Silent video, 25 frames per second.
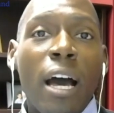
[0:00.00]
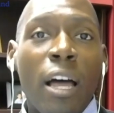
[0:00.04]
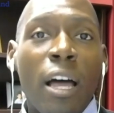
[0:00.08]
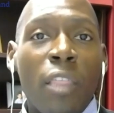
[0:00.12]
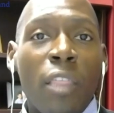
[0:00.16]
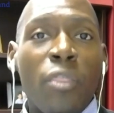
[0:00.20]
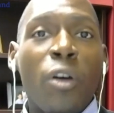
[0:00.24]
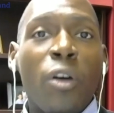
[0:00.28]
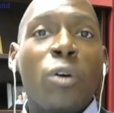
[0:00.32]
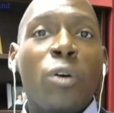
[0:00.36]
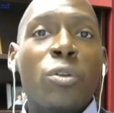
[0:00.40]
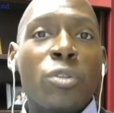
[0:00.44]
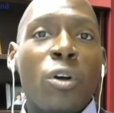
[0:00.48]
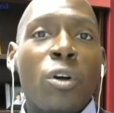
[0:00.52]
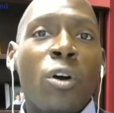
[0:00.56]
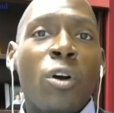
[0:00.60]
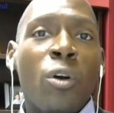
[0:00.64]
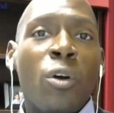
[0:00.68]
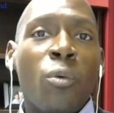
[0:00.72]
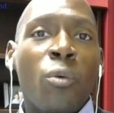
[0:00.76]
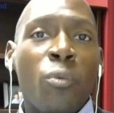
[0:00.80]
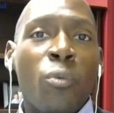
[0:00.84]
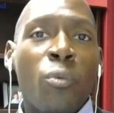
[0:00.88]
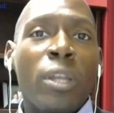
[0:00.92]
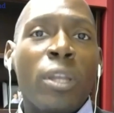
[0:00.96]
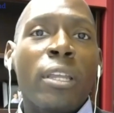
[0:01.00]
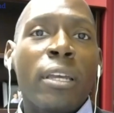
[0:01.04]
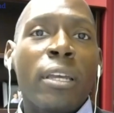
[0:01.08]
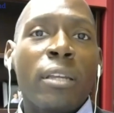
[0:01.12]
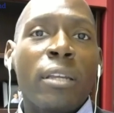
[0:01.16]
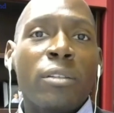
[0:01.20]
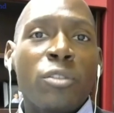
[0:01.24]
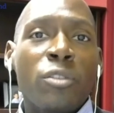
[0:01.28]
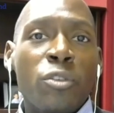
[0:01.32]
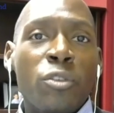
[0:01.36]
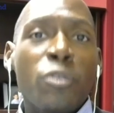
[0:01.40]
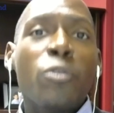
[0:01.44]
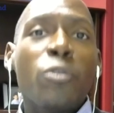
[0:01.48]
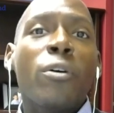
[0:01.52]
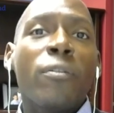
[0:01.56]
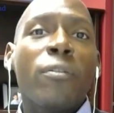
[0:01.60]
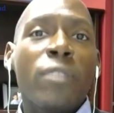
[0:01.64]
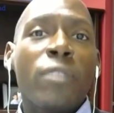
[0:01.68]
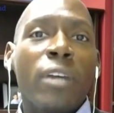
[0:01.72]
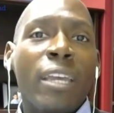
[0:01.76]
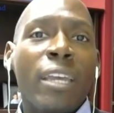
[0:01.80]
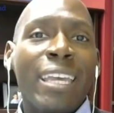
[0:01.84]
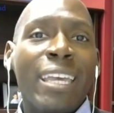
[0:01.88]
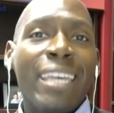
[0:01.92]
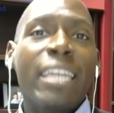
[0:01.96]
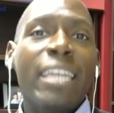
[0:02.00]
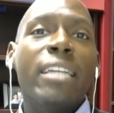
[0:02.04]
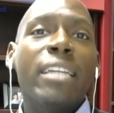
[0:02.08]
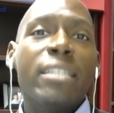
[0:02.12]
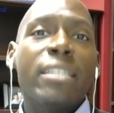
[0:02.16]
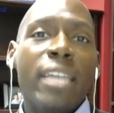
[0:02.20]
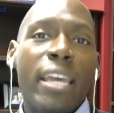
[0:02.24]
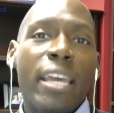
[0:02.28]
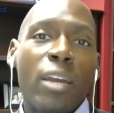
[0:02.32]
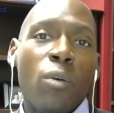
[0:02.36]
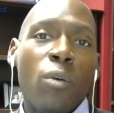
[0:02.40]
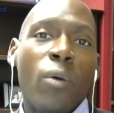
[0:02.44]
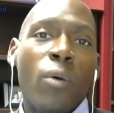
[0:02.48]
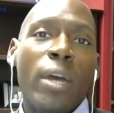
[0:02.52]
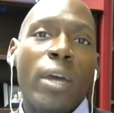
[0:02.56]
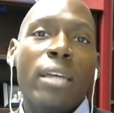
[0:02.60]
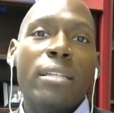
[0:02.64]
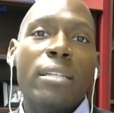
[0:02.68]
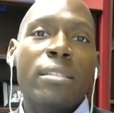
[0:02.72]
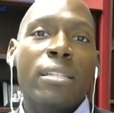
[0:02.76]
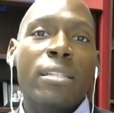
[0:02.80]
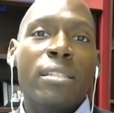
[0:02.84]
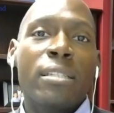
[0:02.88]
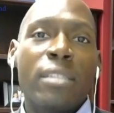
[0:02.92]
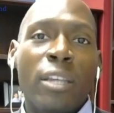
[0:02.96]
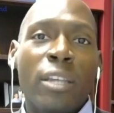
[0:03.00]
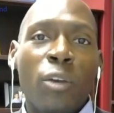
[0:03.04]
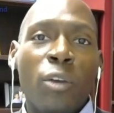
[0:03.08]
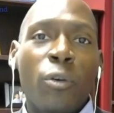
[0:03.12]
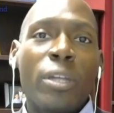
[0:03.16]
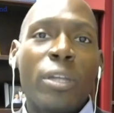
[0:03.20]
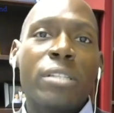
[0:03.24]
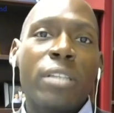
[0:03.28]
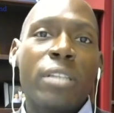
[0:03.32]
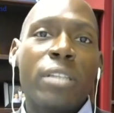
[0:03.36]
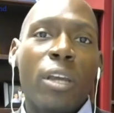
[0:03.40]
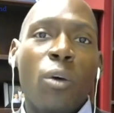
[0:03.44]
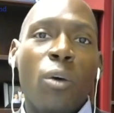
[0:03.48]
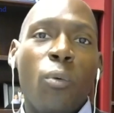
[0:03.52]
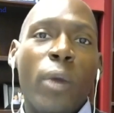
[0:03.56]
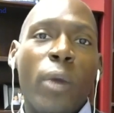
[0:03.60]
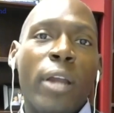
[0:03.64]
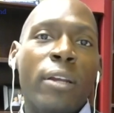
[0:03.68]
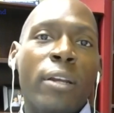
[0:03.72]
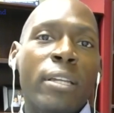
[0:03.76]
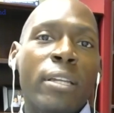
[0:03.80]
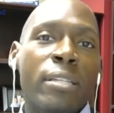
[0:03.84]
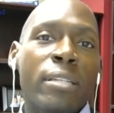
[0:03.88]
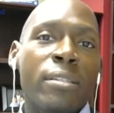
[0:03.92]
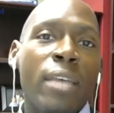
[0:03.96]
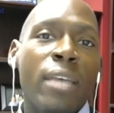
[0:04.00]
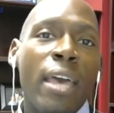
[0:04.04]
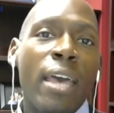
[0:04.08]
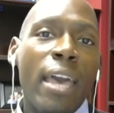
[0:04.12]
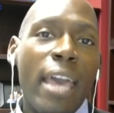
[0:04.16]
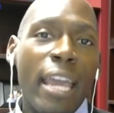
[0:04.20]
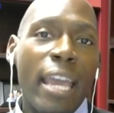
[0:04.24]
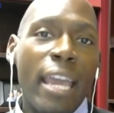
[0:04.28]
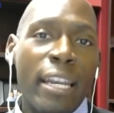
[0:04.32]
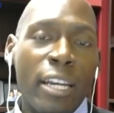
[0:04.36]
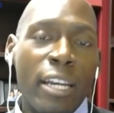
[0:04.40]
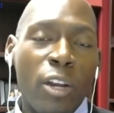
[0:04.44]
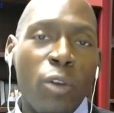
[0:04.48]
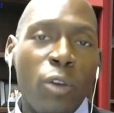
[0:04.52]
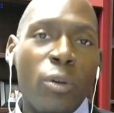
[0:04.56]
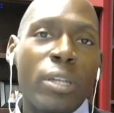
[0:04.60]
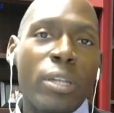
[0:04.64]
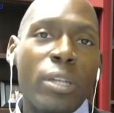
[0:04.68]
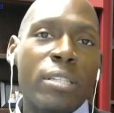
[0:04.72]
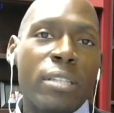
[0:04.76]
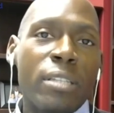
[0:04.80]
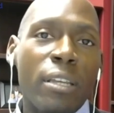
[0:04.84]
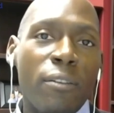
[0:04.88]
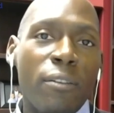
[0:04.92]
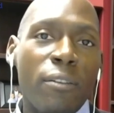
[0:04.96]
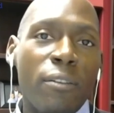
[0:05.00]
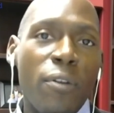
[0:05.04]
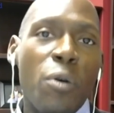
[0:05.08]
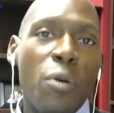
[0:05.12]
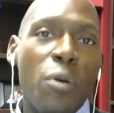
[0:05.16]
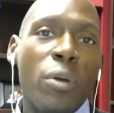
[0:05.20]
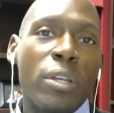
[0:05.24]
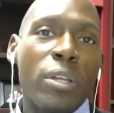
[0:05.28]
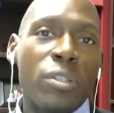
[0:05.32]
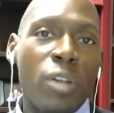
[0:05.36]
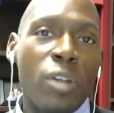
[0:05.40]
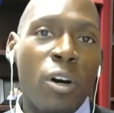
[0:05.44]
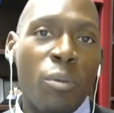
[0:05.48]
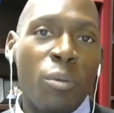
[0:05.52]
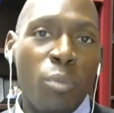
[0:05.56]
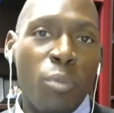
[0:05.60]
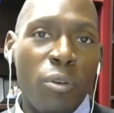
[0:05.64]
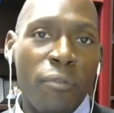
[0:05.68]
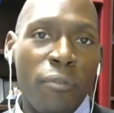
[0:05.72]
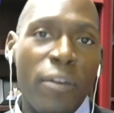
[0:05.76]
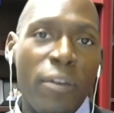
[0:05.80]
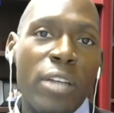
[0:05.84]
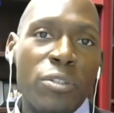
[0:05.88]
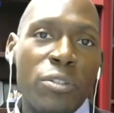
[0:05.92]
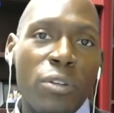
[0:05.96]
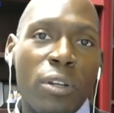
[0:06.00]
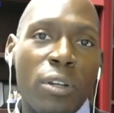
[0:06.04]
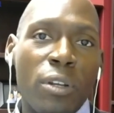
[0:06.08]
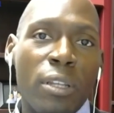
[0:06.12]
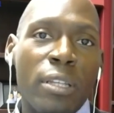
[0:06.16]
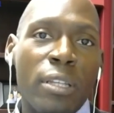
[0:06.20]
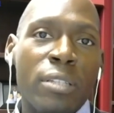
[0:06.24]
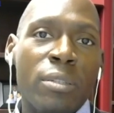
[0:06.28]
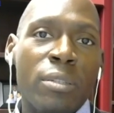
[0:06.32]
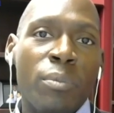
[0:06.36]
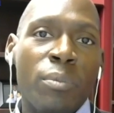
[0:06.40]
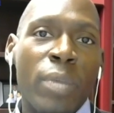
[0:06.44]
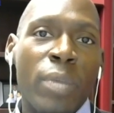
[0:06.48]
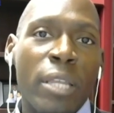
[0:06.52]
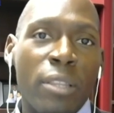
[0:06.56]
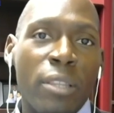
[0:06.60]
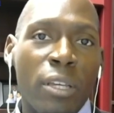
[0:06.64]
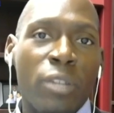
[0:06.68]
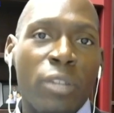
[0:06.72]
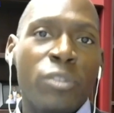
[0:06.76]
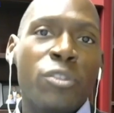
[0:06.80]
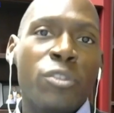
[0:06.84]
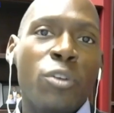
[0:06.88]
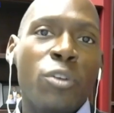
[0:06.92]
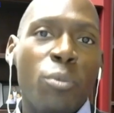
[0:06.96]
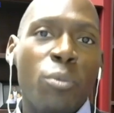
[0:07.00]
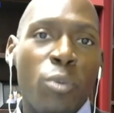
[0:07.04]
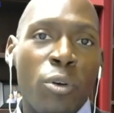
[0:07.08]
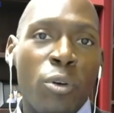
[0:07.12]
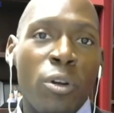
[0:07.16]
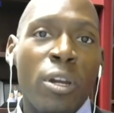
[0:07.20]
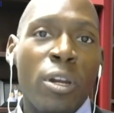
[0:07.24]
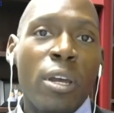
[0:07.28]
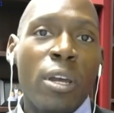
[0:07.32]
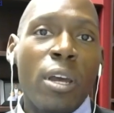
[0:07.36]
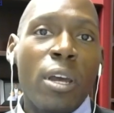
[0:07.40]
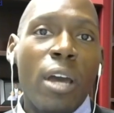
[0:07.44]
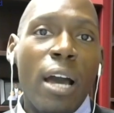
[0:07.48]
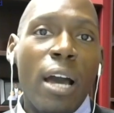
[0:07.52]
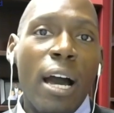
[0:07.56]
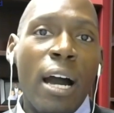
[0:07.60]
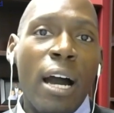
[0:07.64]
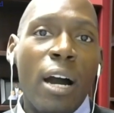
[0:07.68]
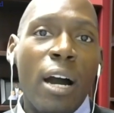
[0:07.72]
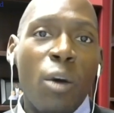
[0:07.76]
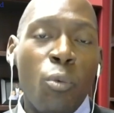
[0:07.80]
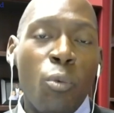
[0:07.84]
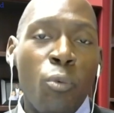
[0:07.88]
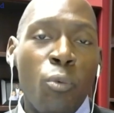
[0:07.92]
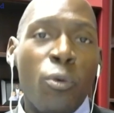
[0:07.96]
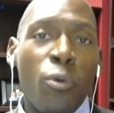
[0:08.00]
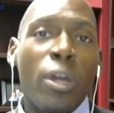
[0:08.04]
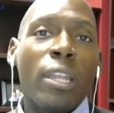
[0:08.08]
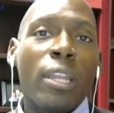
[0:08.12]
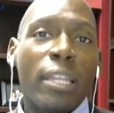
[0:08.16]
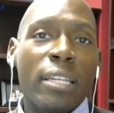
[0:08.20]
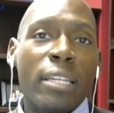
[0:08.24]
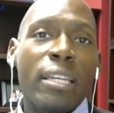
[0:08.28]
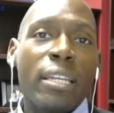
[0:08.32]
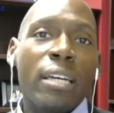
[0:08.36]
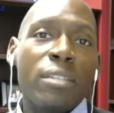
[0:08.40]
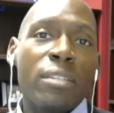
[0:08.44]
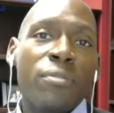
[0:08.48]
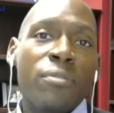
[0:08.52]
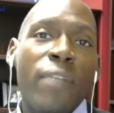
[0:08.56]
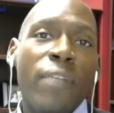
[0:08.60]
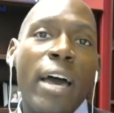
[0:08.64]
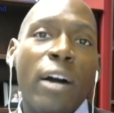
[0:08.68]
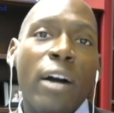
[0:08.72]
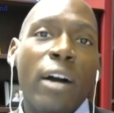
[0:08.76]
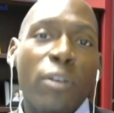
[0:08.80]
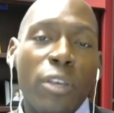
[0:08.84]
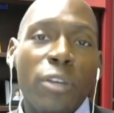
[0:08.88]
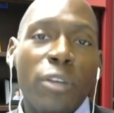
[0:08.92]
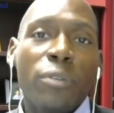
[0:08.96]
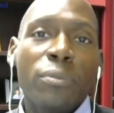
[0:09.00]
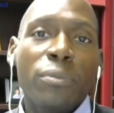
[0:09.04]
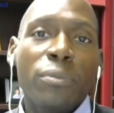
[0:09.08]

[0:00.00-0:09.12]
those are really two of the key takeaways. It's increasing awareness and increasing focus on professionalism that the consumer really does value.